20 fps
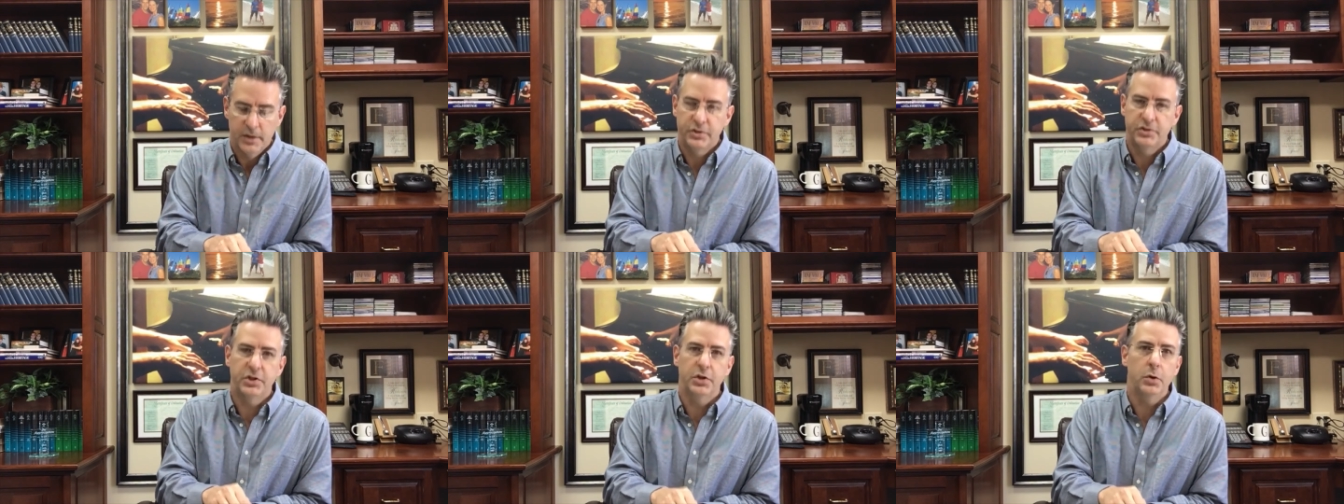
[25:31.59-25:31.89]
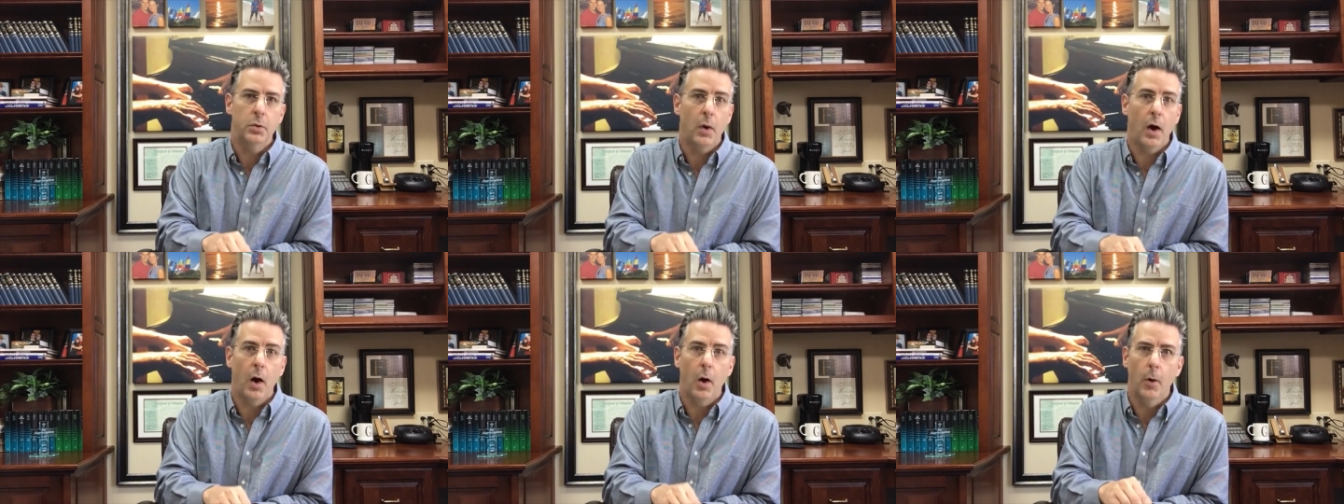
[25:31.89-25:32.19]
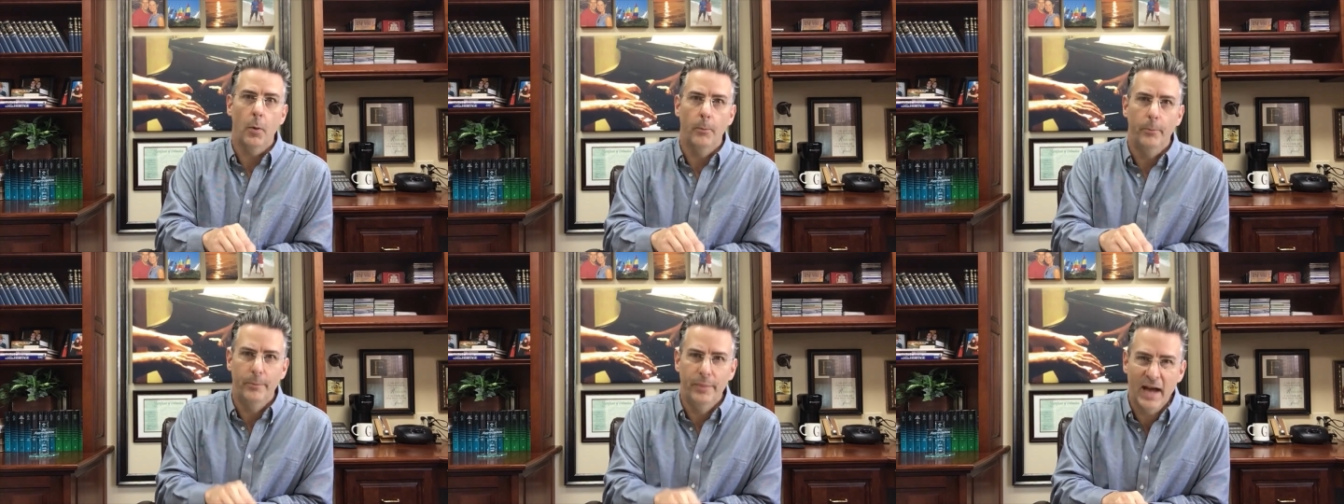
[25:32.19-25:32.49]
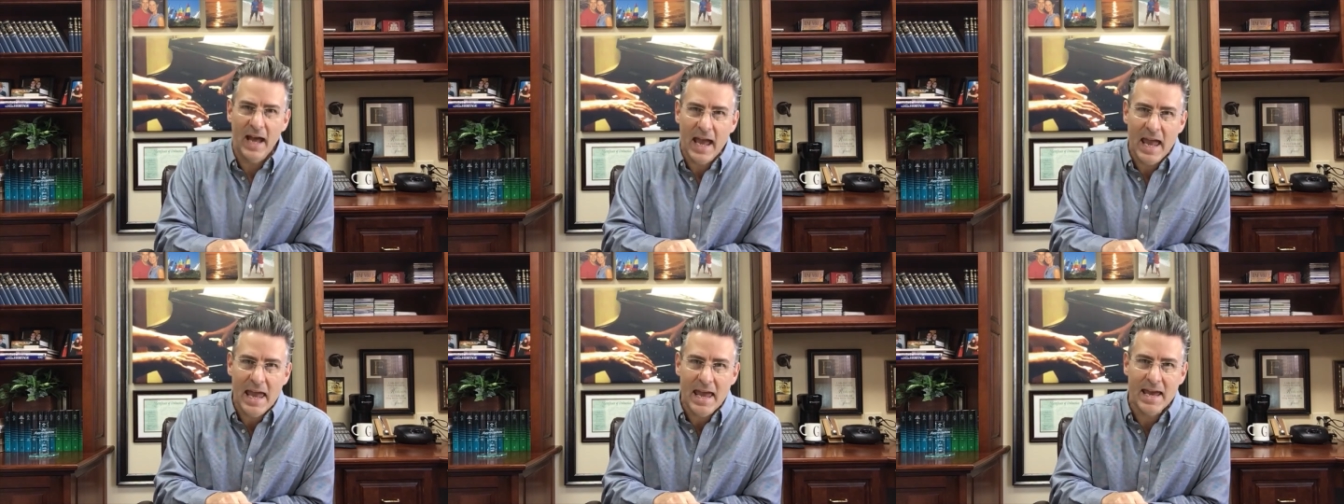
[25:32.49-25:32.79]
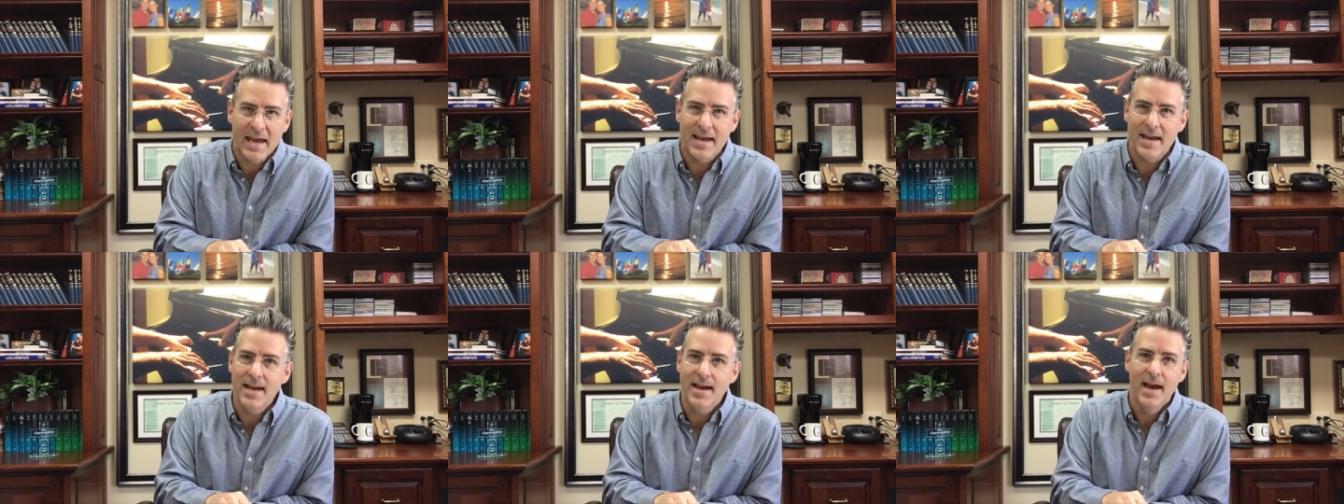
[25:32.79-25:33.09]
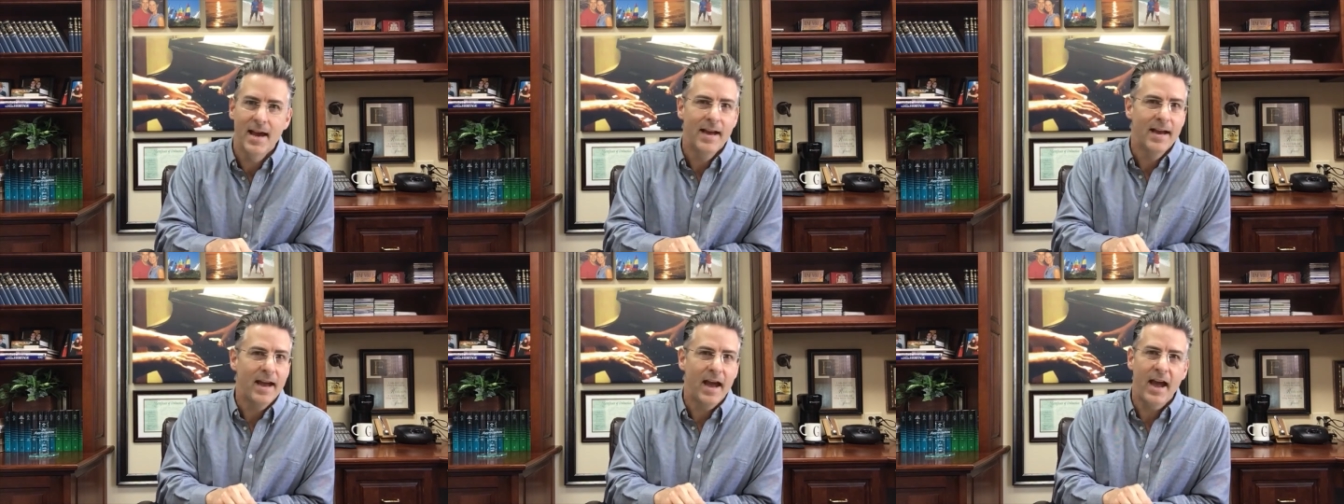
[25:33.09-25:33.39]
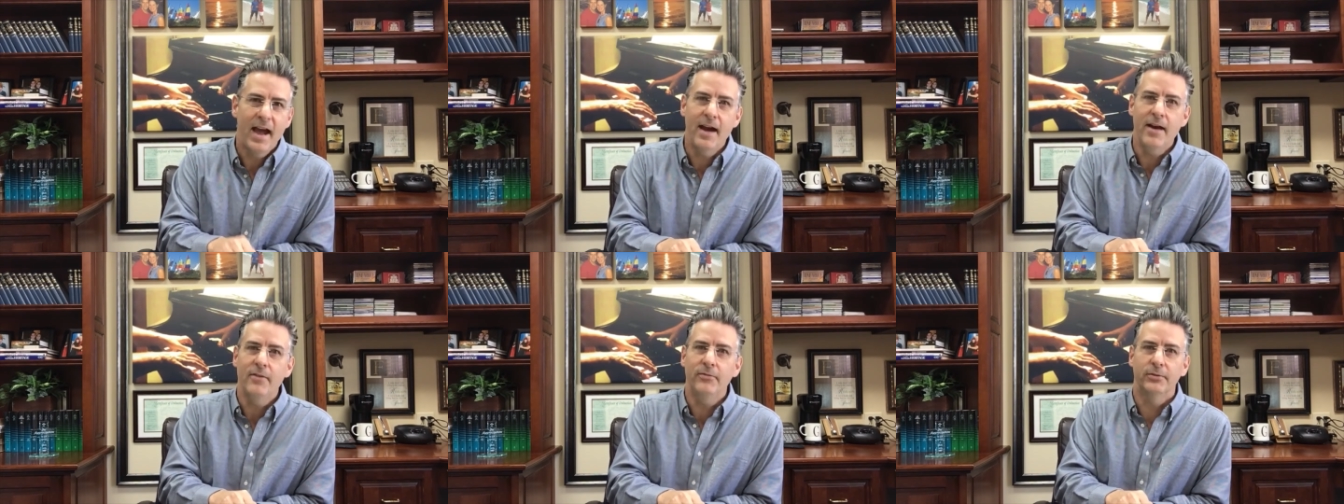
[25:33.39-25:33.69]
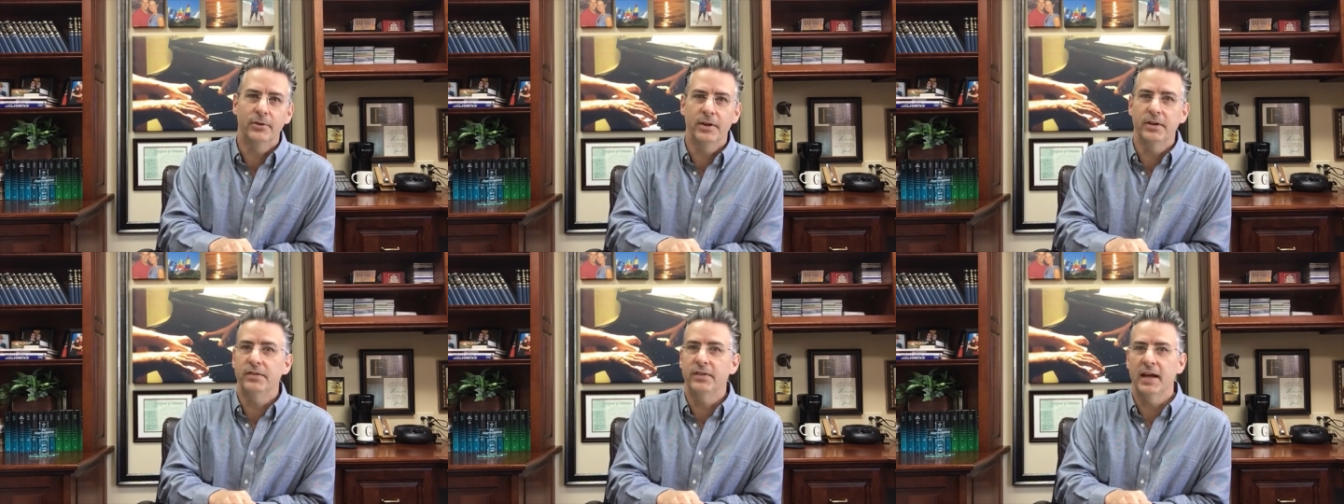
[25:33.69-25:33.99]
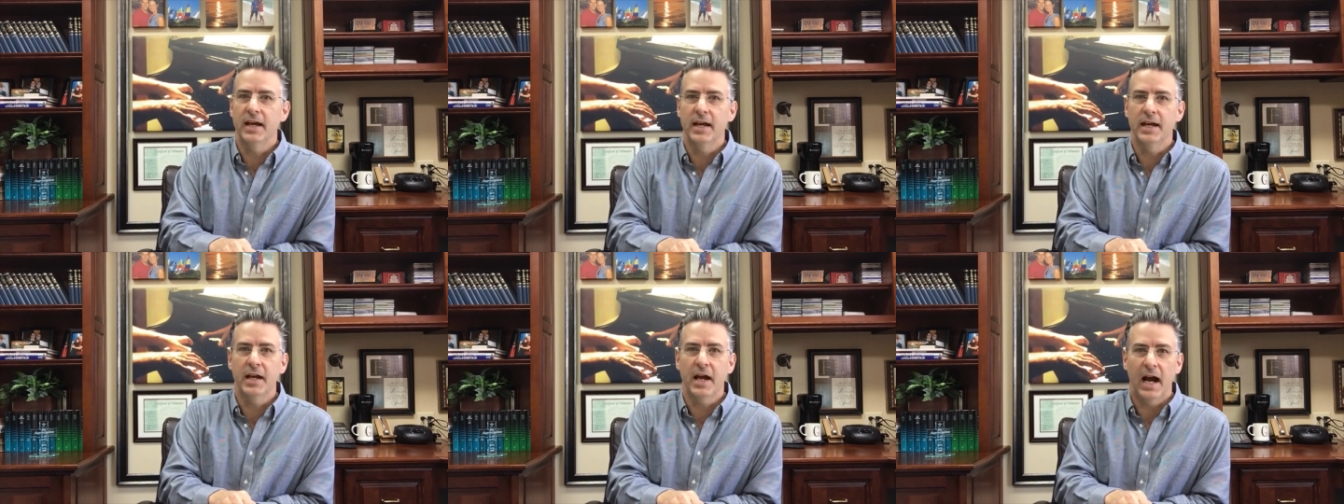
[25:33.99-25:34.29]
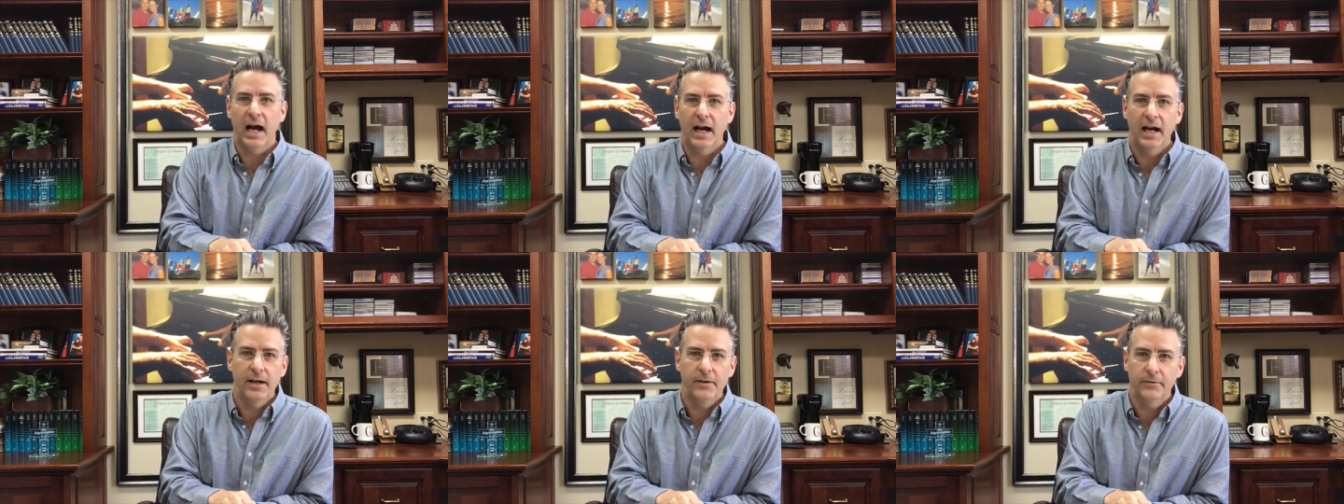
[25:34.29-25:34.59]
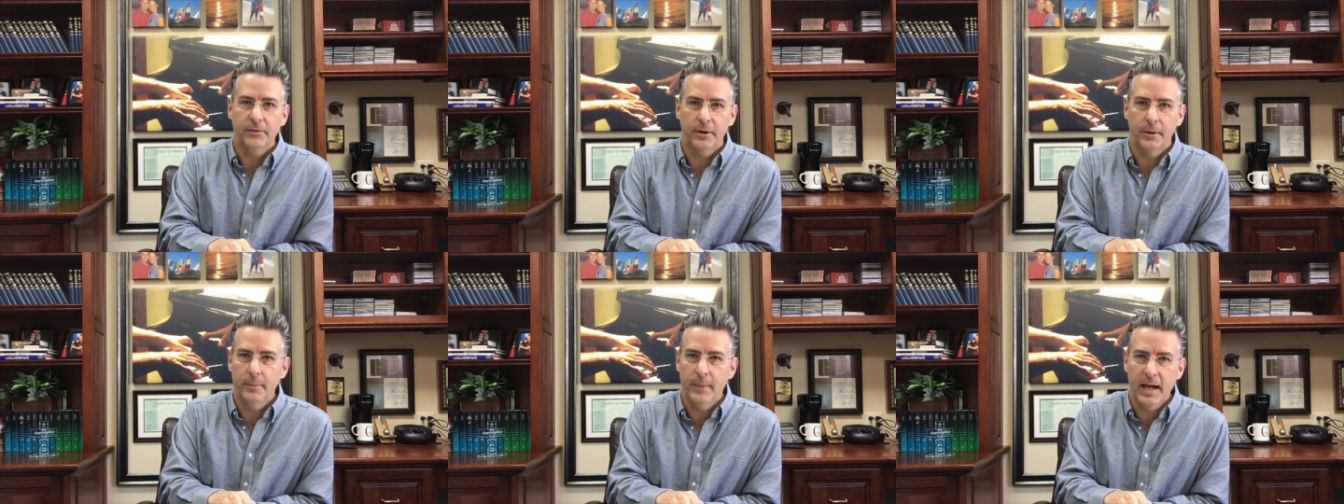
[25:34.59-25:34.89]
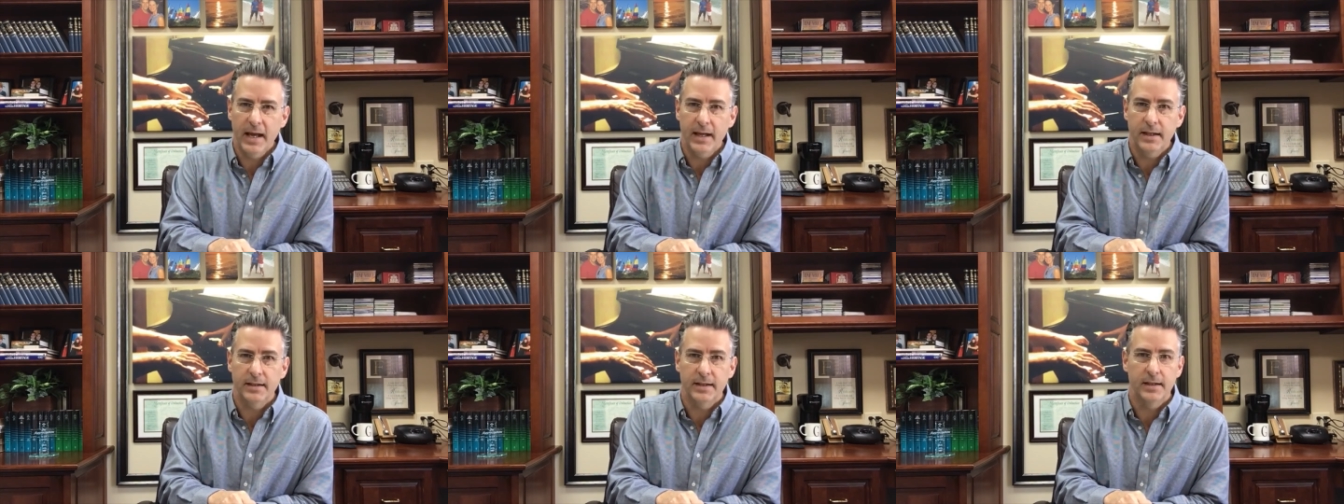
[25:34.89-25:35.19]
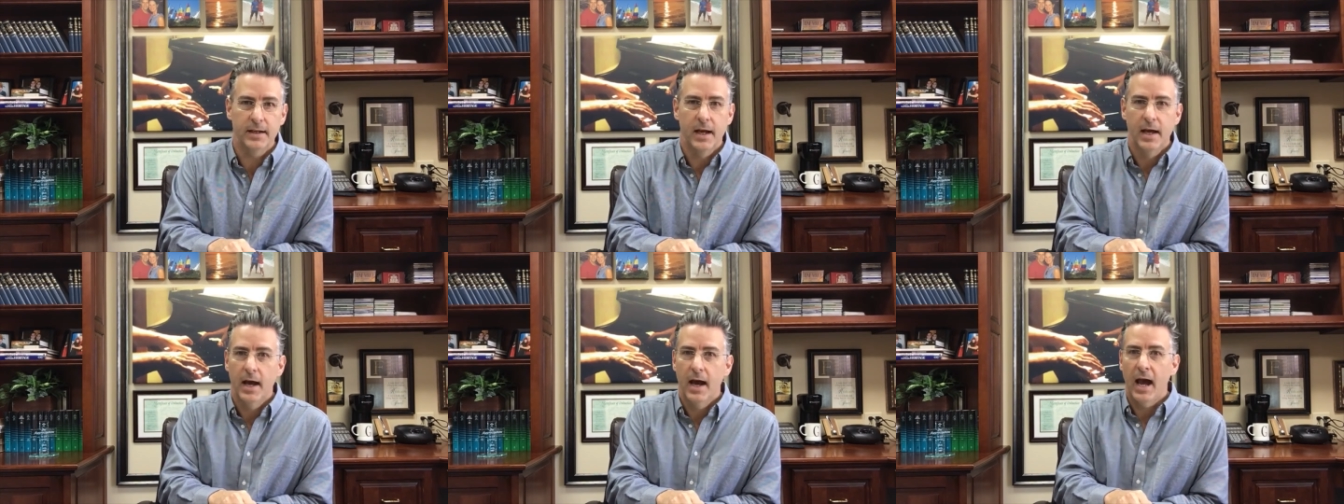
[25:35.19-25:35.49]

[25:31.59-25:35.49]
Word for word: to obey everything I have commanded.